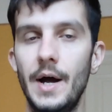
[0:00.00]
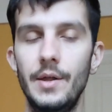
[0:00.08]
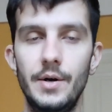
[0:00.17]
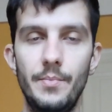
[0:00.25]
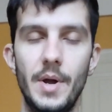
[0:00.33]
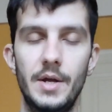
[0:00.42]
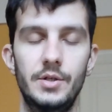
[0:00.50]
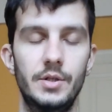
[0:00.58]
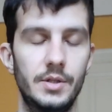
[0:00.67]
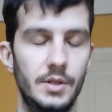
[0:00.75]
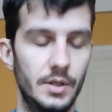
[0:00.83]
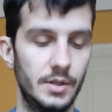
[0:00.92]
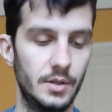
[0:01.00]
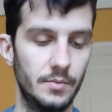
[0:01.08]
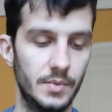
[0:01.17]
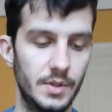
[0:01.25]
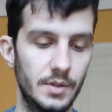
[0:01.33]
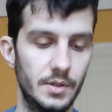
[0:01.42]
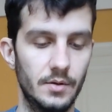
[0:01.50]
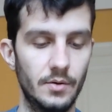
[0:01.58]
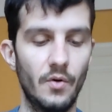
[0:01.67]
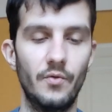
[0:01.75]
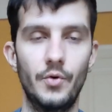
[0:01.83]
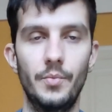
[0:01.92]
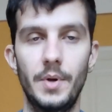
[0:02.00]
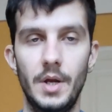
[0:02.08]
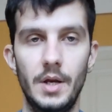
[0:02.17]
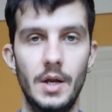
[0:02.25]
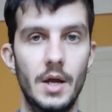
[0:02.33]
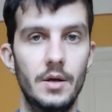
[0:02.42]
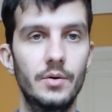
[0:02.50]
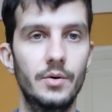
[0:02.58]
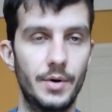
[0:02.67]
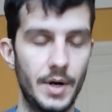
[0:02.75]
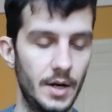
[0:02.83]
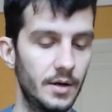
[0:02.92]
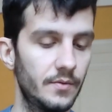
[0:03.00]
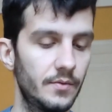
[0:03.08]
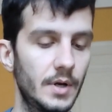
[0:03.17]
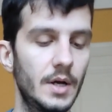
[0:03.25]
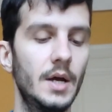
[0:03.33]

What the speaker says: other pension systems of Romania, Ukraine,